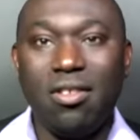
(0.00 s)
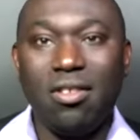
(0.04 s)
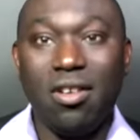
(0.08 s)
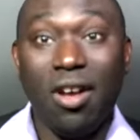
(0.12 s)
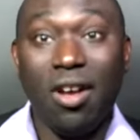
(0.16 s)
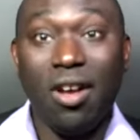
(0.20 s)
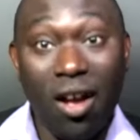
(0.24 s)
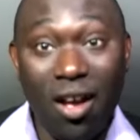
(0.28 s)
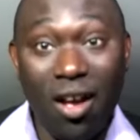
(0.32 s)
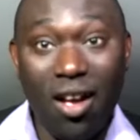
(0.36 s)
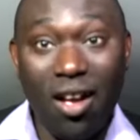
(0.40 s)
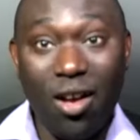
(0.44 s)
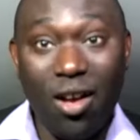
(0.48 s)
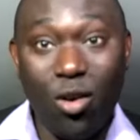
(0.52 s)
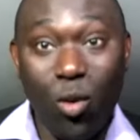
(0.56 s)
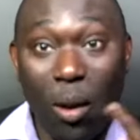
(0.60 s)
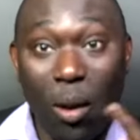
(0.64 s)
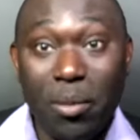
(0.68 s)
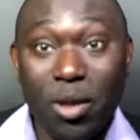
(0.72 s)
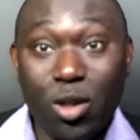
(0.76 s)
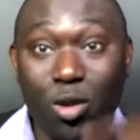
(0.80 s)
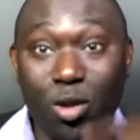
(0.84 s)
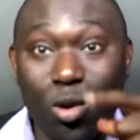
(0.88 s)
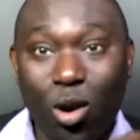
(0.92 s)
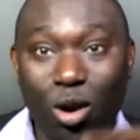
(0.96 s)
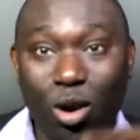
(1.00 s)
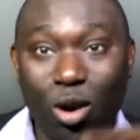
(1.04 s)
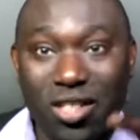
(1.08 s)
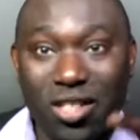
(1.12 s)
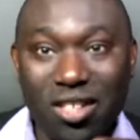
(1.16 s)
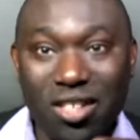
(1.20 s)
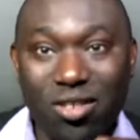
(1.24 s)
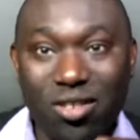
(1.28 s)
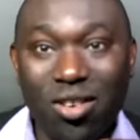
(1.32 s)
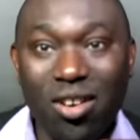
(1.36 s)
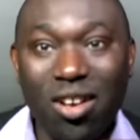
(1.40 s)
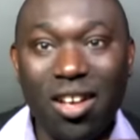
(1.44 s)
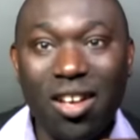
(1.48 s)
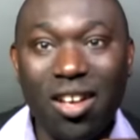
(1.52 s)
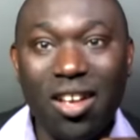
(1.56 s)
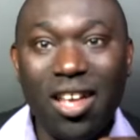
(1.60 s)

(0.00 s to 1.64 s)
You want me to continue?